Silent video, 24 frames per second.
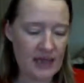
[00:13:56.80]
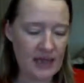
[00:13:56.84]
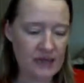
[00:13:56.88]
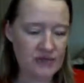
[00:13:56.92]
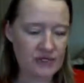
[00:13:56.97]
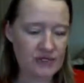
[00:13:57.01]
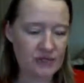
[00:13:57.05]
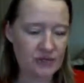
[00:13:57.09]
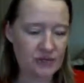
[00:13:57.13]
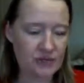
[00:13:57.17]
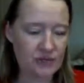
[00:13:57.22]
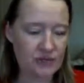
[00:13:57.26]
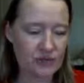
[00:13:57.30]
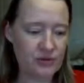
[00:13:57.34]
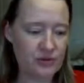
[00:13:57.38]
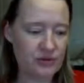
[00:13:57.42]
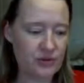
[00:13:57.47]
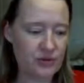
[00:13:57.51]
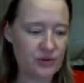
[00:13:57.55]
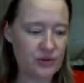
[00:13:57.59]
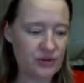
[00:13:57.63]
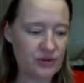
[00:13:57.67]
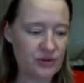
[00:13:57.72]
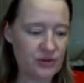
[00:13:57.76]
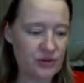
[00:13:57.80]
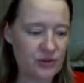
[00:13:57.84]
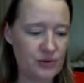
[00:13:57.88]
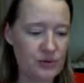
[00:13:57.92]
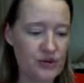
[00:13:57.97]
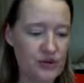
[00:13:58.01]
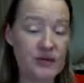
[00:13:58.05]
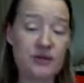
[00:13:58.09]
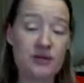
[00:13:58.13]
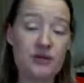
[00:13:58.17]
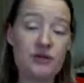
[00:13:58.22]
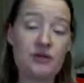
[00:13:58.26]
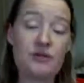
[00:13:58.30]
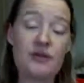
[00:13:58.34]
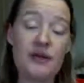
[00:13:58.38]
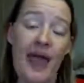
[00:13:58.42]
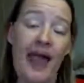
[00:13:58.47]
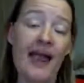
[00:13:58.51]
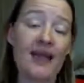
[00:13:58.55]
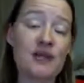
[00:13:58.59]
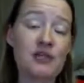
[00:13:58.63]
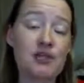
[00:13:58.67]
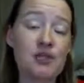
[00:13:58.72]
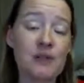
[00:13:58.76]
you can
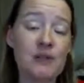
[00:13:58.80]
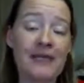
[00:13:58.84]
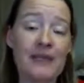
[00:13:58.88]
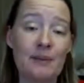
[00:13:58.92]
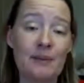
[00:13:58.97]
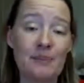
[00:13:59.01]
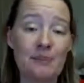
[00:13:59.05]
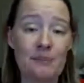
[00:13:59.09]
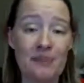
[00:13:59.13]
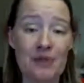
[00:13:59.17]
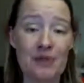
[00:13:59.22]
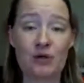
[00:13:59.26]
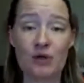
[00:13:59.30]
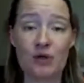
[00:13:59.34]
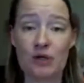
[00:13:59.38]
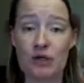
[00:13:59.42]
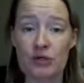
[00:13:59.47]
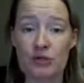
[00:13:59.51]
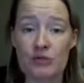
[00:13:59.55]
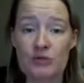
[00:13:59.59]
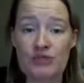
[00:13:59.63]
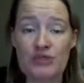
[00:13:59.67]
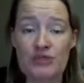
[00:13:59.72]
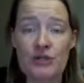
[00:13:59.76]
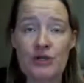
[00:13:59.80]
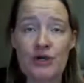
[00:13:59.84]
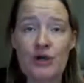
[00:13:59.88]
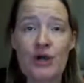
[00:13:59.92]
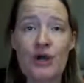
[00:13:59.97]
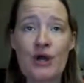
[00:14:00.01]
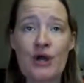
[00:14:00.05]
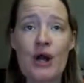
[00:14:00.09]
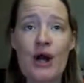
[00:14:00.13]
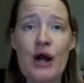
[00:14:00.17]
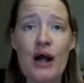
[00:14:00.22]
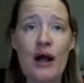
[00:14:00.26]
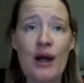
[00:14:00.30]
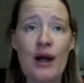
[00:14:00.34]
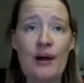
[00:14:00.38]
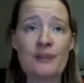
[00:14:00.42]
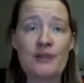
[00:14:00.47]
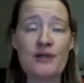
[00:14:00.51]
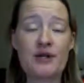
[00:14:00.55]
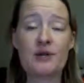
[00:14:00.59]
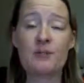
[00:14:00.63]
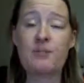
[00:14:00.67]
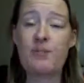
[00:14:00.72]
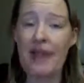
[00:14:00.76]
actually get mirrors
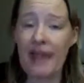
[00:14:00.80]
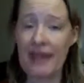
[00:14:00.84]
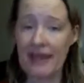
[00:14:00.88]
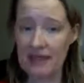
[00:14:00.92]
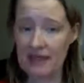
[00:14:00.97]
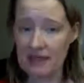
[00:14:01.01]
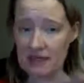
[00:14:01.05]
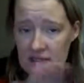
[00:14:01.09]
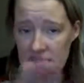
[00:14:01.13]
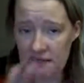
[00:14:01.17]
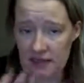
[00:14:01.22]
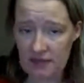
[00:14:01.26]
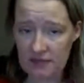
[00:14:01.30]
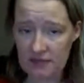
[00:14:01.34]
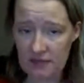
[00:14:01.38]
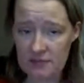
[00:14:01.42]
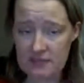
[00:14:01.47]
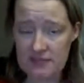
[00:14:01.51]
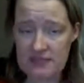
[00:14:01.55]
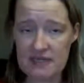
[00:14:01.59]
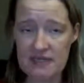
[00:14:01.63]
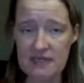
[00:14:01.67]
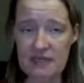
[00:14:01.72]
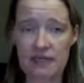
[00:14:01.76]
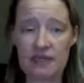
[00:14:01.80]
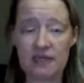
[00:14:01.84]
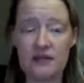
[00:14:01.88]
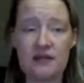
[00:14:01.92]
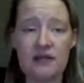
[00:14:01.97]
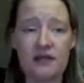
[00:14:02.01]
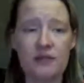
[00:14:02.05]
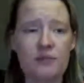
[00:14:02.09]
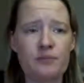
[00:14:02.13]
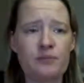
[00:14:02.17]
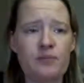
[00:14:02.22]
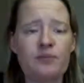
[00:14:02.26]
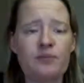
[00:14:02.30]
that are made of obsidian. They're